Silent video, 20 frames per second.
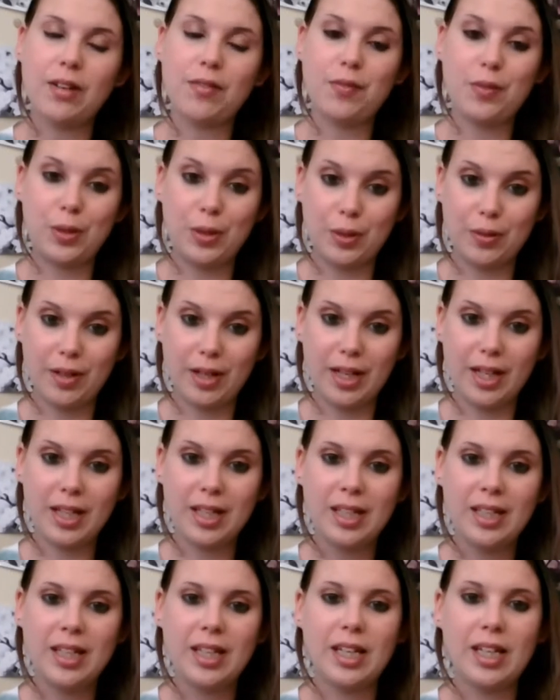for her
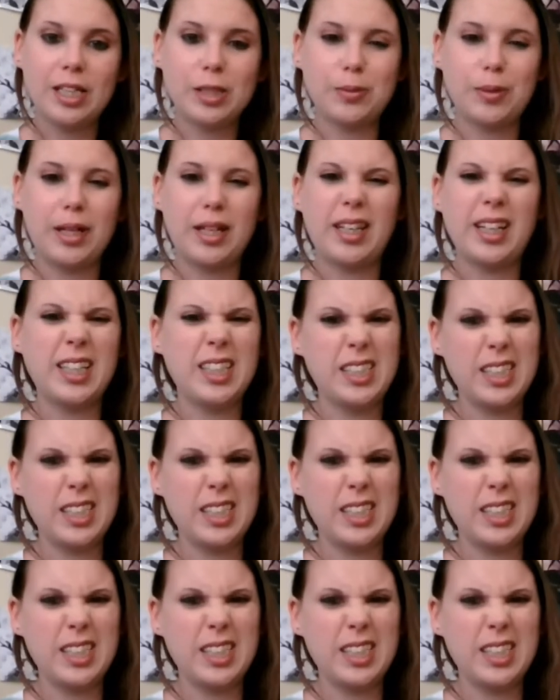as well, and a